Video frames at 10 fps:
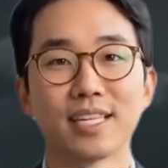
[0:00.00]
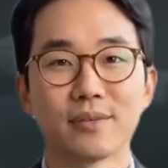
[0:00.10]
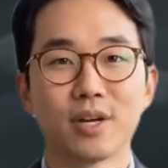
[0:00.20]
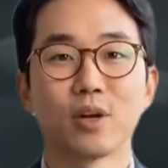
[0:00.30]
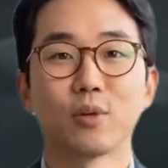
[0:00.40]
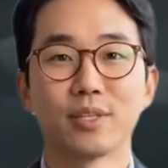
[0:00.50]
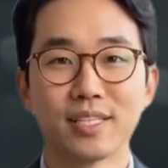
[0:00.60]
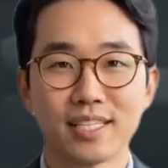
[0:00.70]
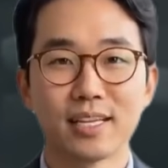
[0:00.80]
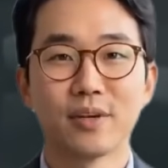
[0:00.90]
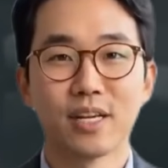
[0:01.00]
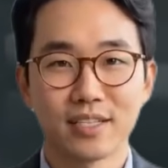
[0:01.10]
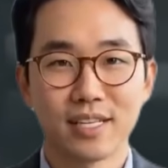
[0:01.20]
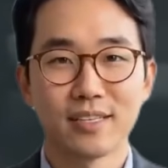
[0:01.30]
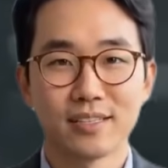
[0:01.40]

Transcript: Their objective was clear: